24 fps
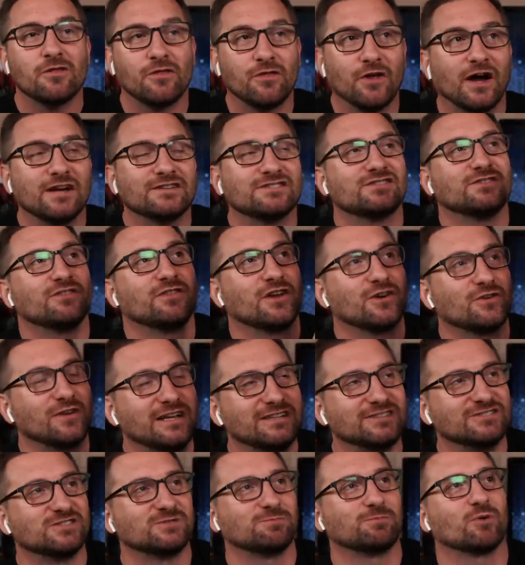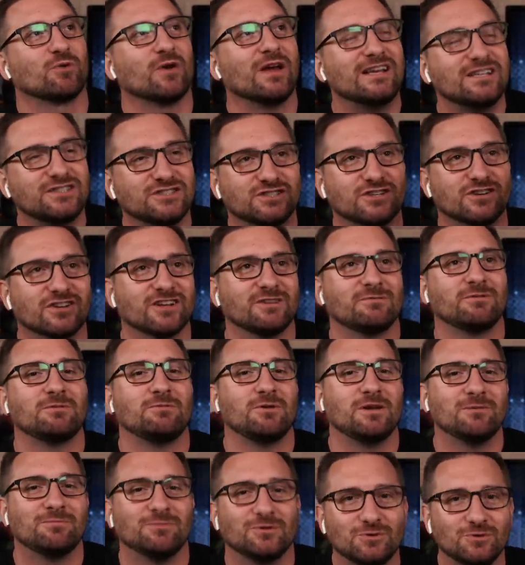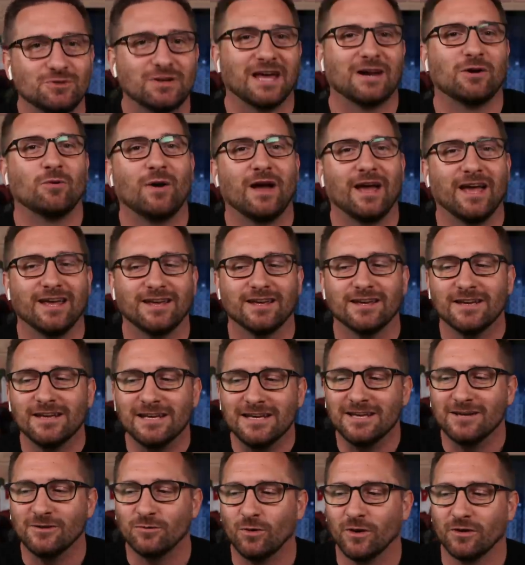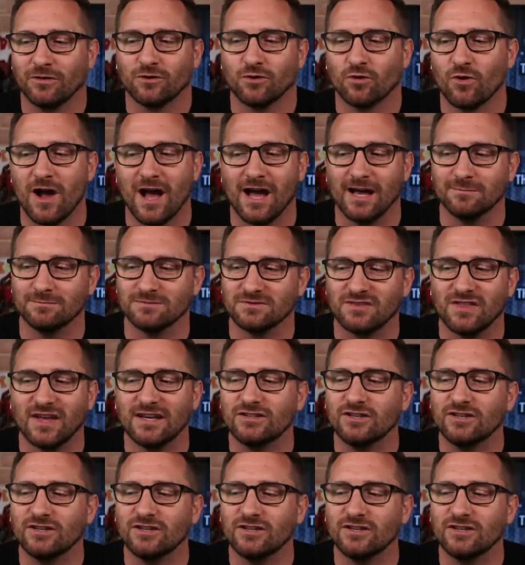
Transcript: Thus, their inspiration are going to be people who get away with crimes.